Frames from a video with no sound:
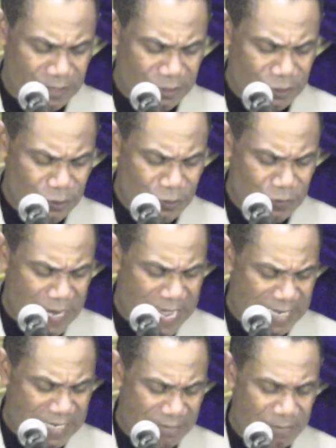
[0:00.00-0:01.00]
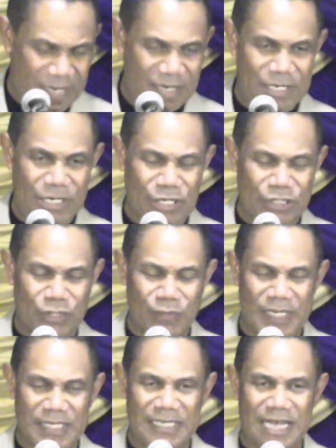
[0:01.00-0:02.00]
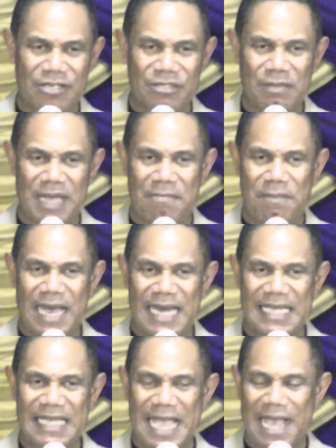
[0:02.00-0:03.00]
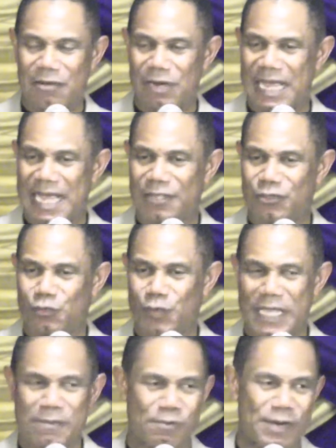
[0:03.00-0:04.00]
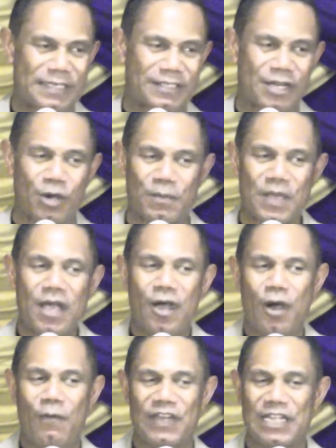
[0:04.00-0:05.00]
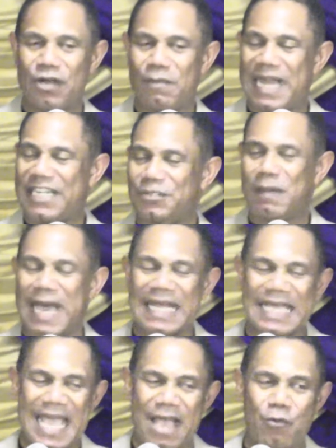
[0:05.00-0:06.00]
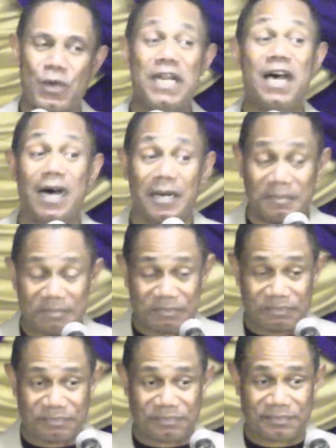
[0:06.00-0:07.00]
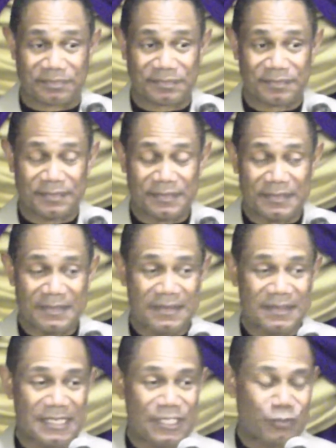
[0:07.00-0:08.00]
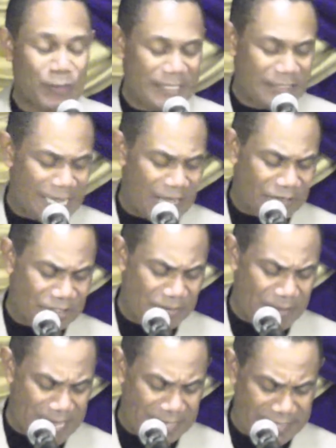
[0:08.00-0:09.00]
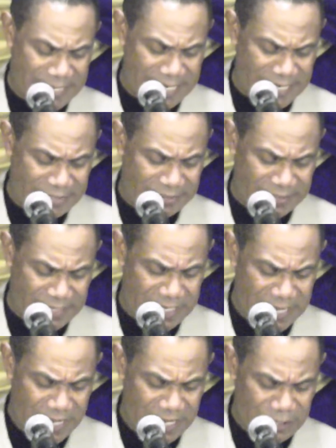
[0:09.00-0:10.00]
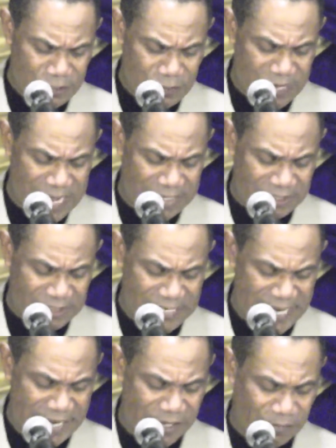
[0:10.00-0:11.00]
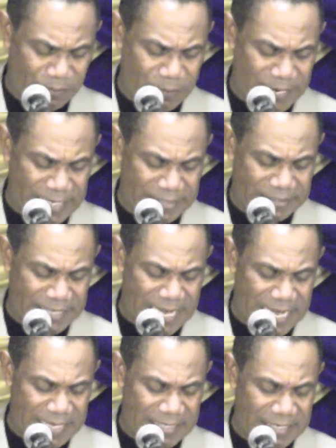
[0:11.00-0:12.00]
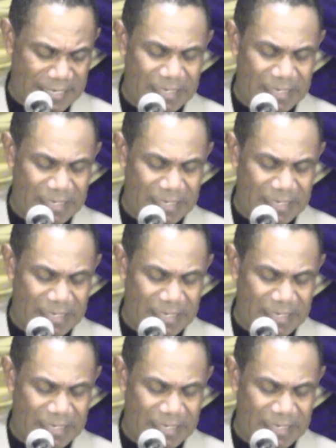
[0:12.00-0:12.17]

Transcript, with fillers: Do not commit adultery. We talked about body count last week. Praise God. Hopefully nobody's body count went up since we talked about this. Do not steal. Praise God.